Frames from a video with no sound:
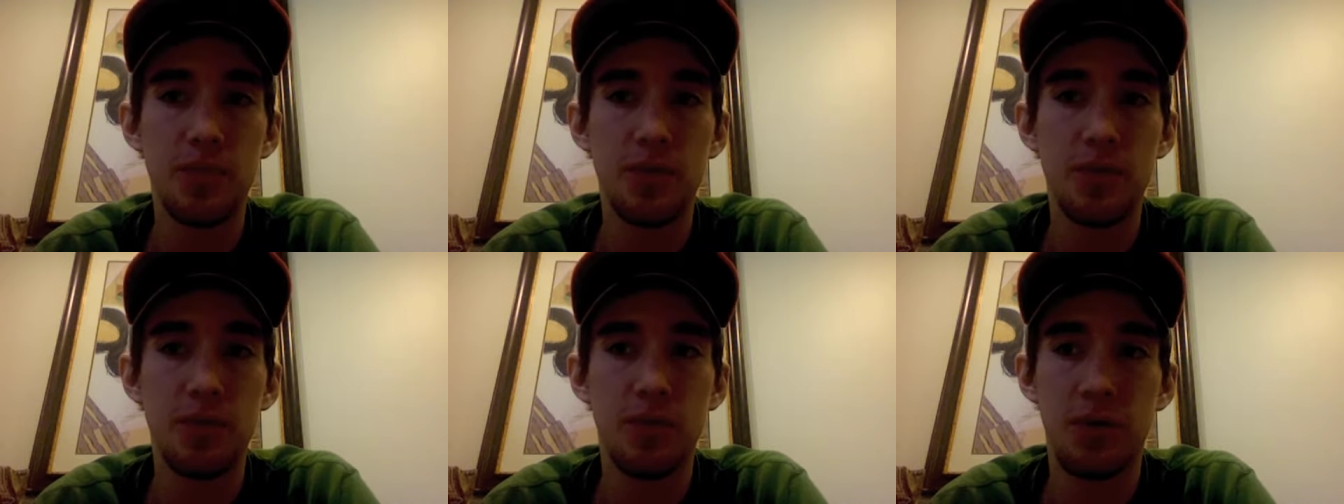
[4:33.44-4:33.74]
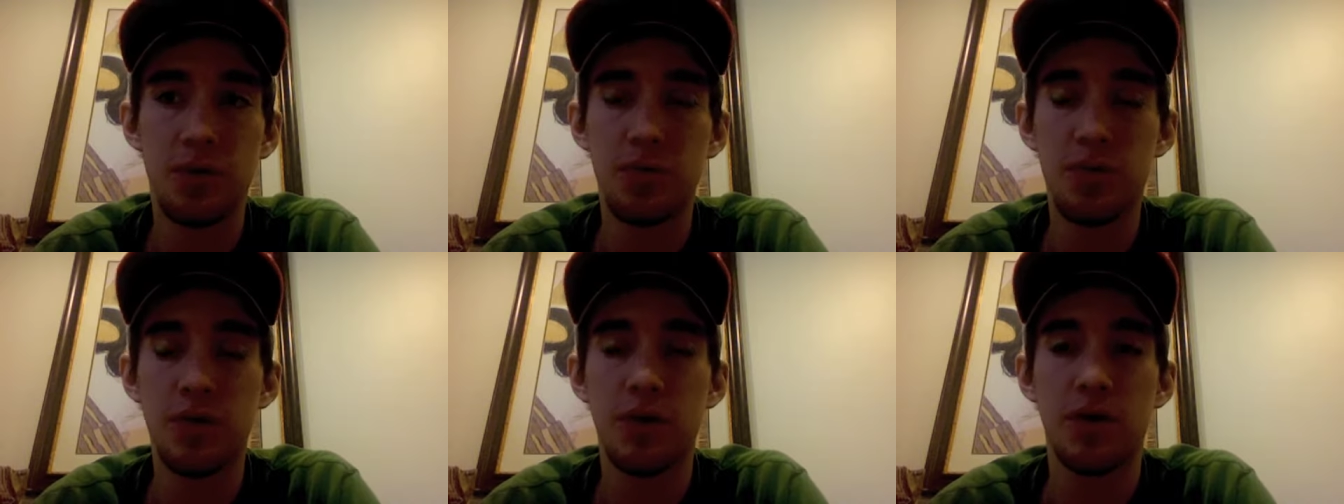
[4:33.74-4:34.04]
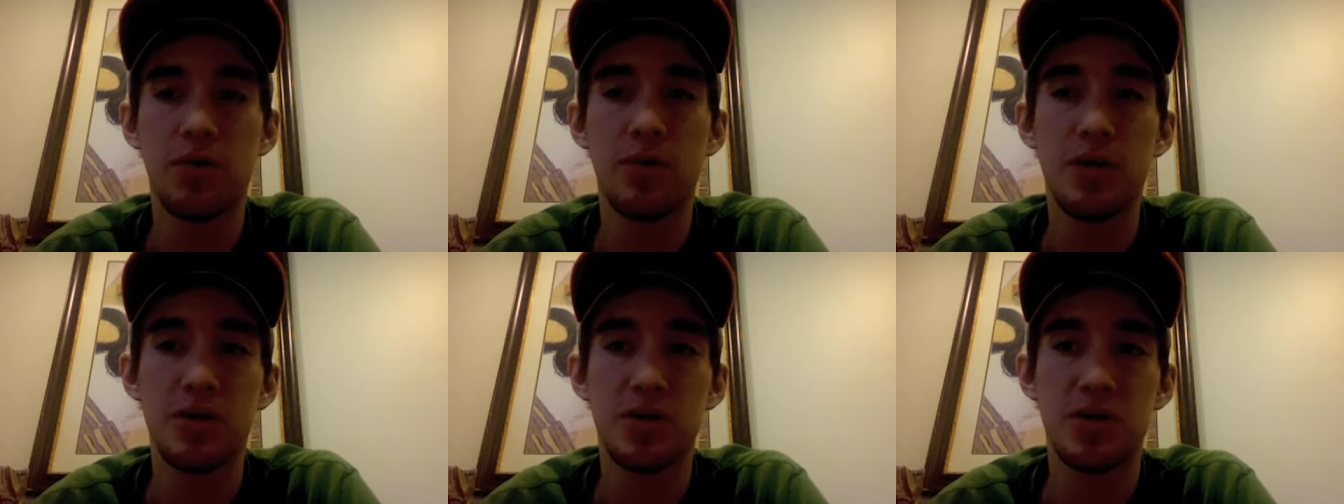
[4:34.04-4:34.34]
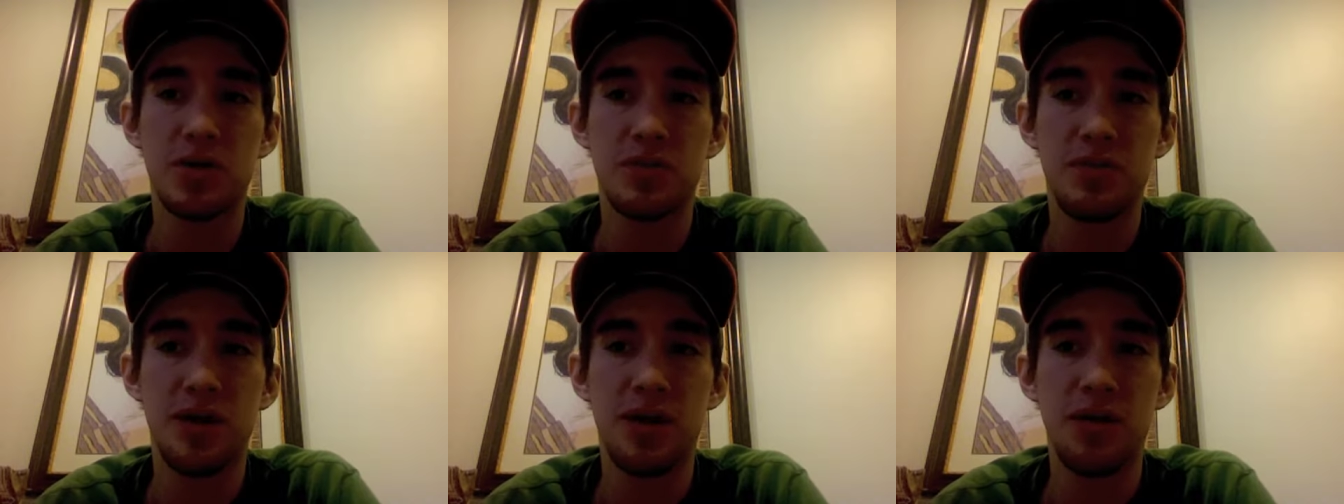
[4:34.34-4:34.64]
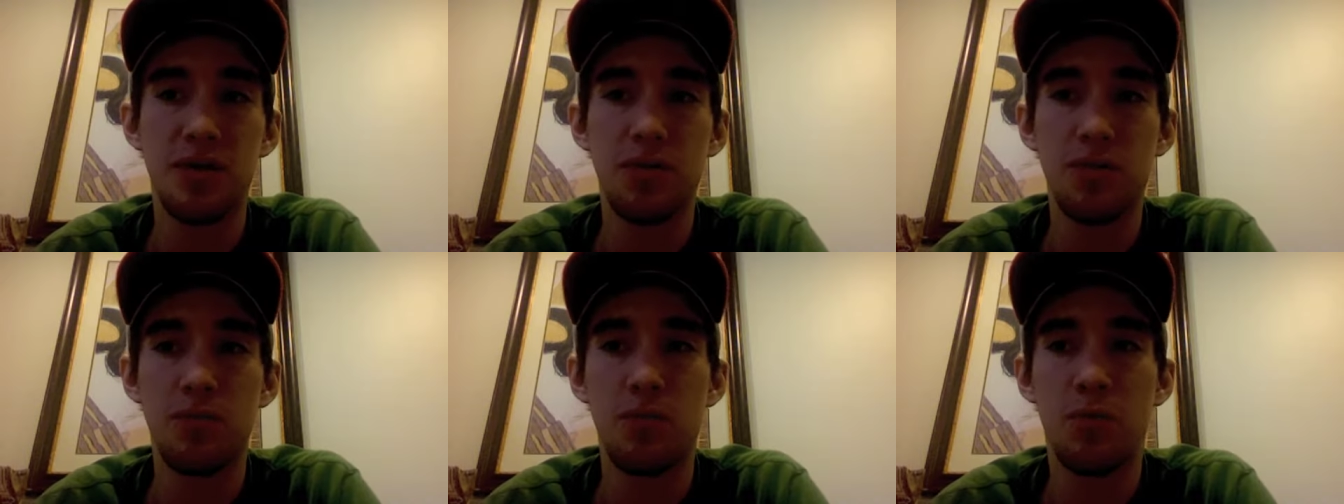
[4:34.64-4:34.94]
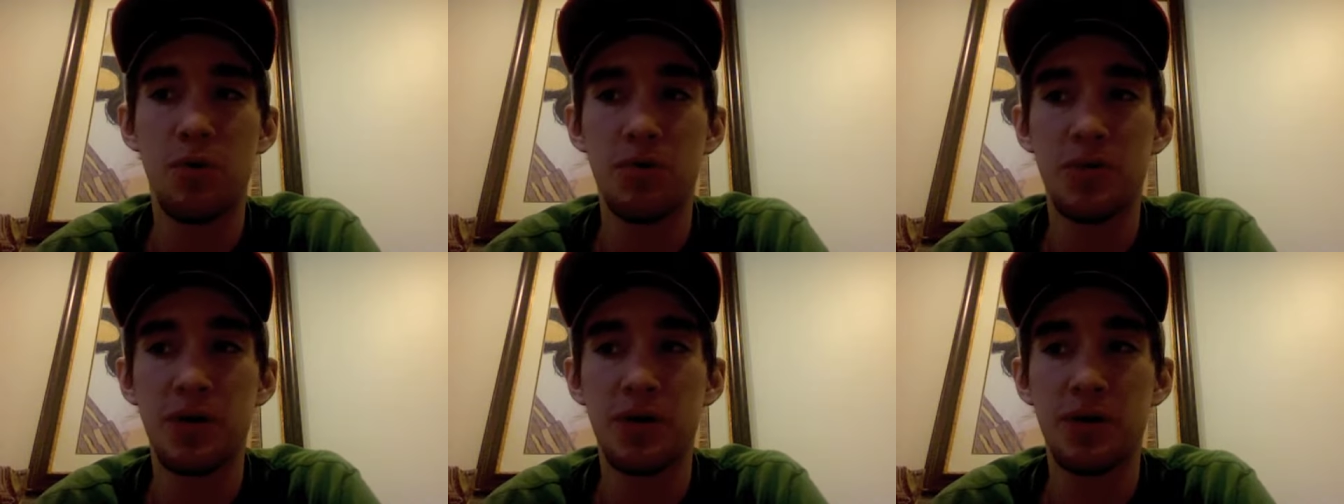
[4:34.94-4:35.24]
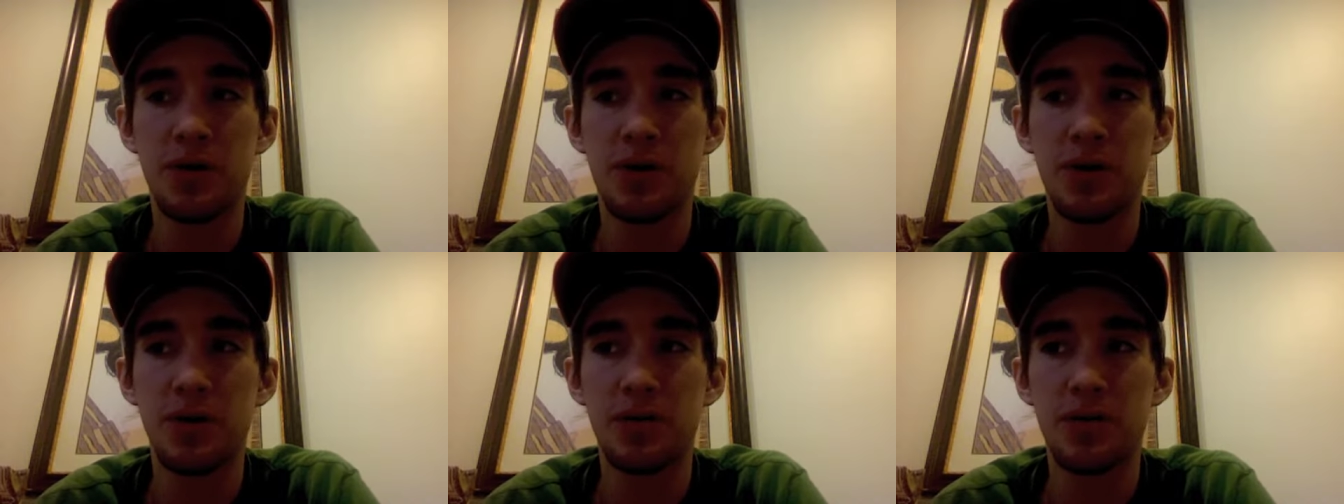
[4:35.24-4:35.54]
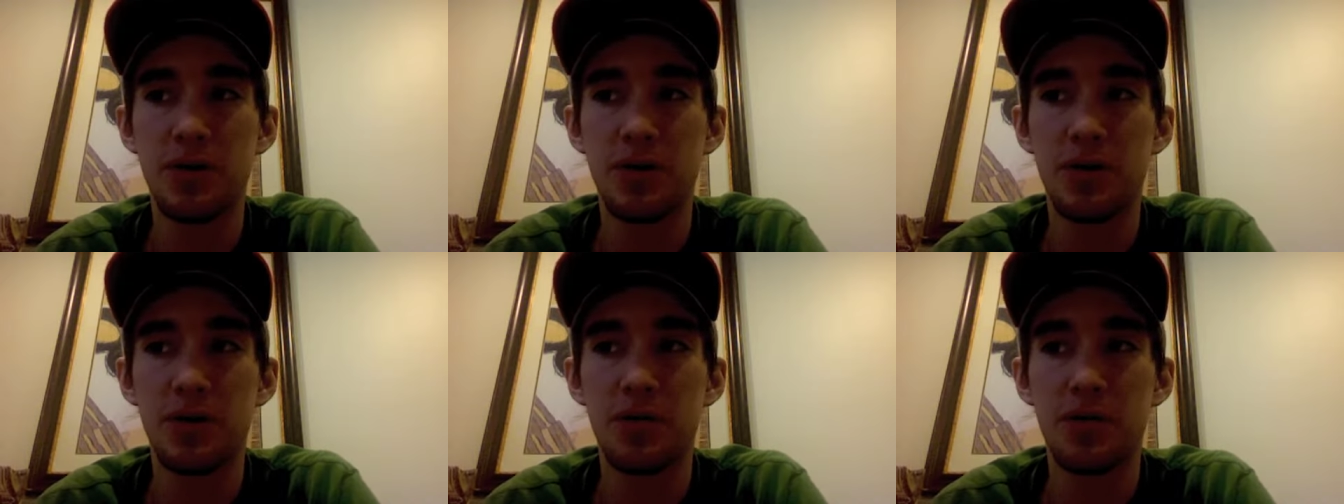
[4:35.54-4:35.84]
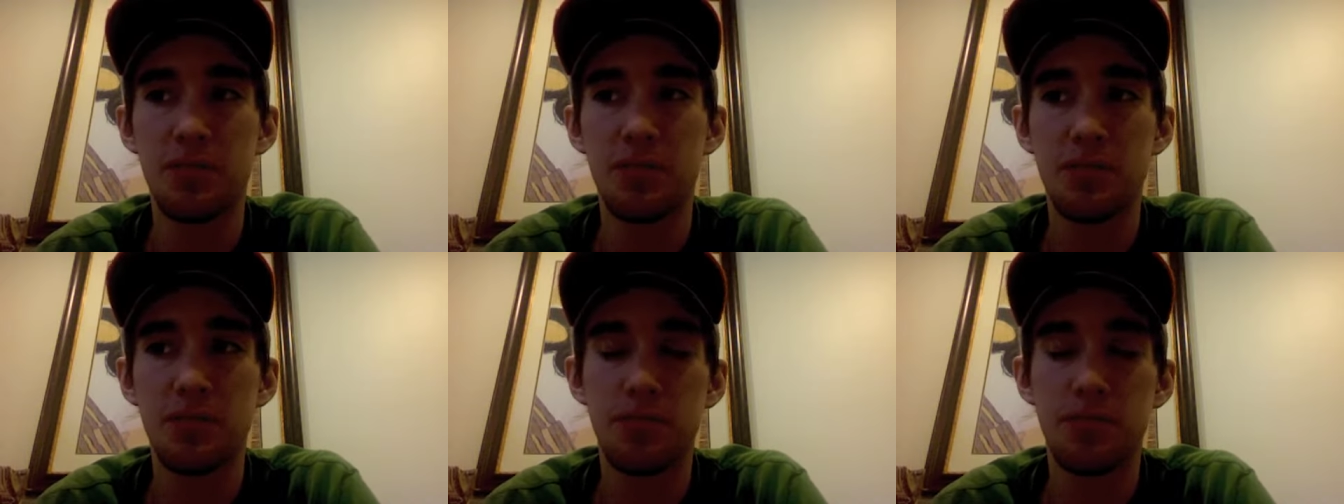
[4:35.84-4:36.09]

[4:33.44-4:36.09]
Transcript: with questions about what they learned and